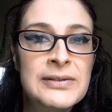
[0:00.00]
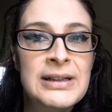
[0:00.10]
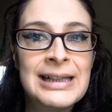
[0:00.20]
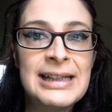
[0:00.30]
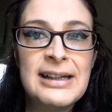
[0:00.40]

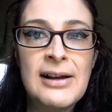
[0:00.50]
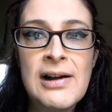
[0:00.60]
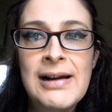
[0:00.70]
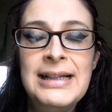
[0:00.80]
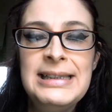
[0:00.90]
Right then,
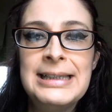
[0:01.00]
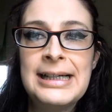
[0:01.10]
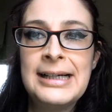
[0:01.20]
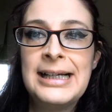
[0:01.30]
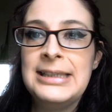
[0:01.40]
guys,
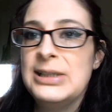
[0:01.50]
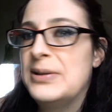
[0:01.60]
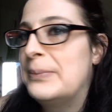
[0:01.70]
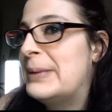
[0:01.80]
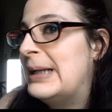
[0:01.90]
that is
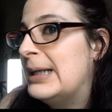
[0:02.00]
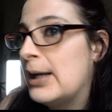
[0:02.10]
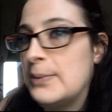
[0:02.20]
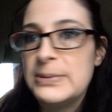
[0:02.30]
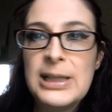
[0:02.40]
the
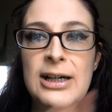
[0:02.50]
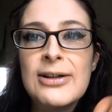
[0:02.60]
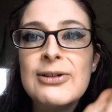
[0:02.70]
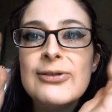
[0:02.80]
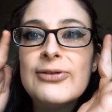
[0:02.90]
makeup
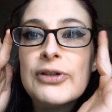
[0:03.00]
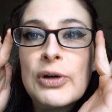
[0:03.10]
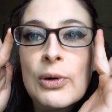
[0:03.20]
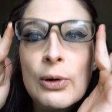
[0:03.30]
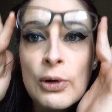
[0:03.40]
done
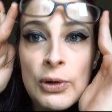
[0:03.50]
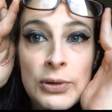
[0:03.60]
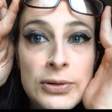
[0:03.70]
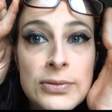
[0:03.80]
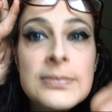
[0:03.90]
for
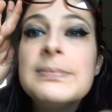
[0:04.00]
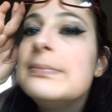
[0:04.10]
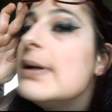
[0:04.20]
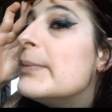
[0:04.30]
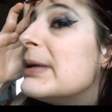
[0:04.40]

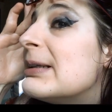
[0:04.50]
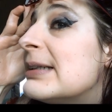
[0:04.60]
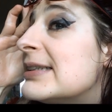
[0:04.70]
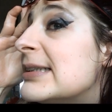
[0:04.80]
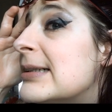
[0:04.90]
my
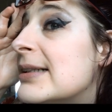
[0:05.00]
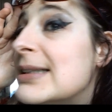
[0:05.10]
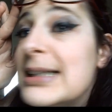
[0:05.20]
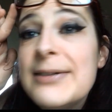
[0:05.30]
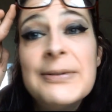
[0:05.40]
birthday dinner
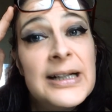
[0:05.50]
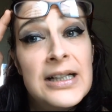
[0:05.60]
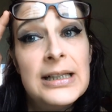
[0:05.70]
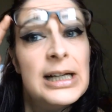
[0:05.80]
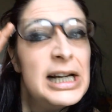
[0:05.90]
this
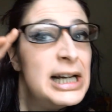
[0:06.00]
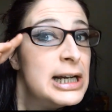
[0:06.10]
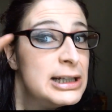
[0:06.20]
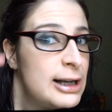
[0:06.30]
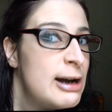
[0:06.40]
evening.
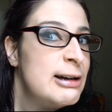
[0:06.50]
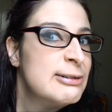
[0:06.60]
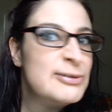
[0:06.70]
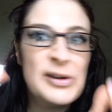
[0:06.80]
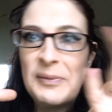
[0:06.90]

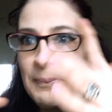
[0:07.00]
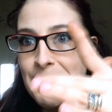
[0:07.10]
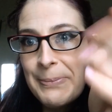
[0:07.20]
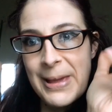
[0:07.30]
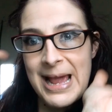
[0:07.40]
Gone for a
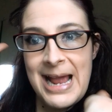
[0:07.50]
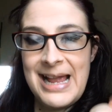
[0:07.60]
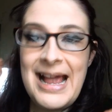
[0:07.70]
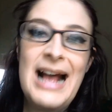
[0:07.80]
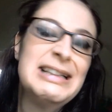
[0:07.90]

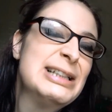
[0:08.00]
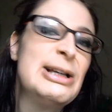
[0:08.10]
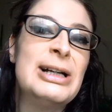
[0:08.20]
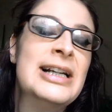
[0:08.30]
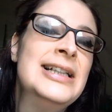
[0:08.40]
big cat's
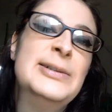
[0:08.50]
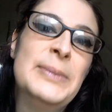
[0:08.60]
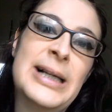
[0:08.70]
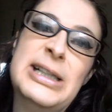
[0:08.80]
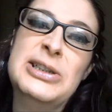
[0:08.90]
eyes
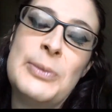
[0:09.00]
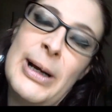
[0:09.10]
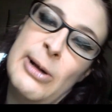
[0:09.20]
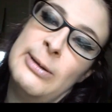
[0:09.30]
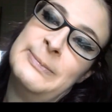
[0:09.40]
because
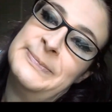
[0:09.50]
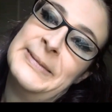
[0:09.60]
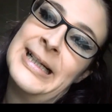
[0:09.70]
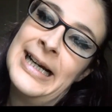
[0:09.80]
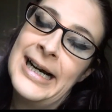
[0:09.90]
why not?
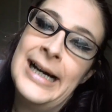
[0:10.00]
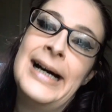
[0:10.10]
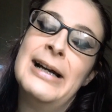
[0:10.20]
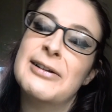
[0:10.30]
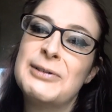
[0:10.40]

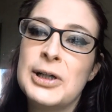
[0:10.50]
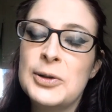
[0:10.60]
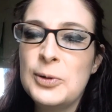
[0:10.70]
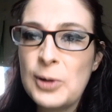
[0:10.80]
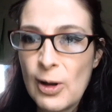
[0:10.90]
And I've
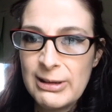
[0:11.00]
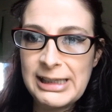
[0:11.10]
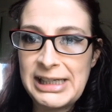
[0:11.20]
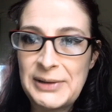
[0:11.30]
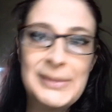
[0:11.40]
gone all
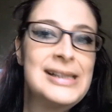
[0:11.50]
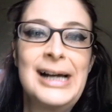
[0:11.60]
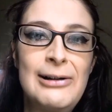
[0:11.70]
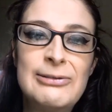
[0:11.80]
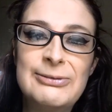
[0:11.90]
gothic with
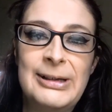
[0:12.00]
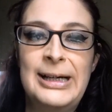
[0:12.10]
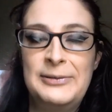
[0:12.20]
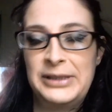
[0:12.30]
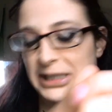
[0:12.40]
the
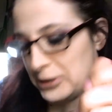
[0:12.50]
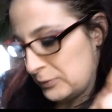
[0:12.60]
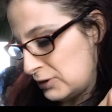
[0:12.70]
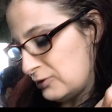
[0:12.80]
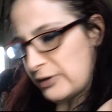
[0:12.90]
outfit, which I
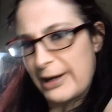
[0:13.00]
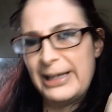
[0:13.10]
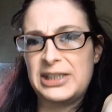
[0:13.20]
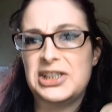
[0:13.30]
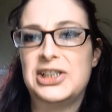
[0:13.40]
will try
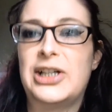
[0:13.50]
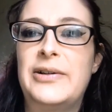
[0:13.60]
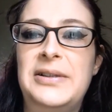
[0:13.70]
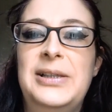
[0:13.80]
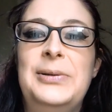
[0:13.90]
and
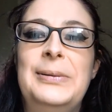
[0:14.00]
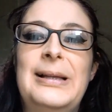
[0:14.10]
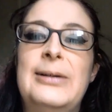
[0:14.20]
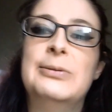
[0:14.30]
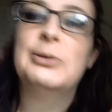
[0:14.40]
show you
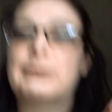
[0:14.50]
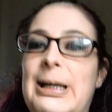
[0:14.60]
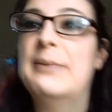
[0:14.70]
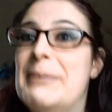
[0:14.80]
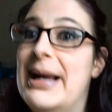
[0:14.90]
without
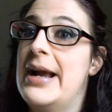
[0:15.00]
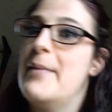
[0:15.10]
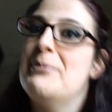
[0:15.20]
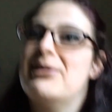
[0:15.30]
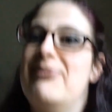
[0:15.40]
knocking my
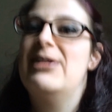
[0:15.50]
camera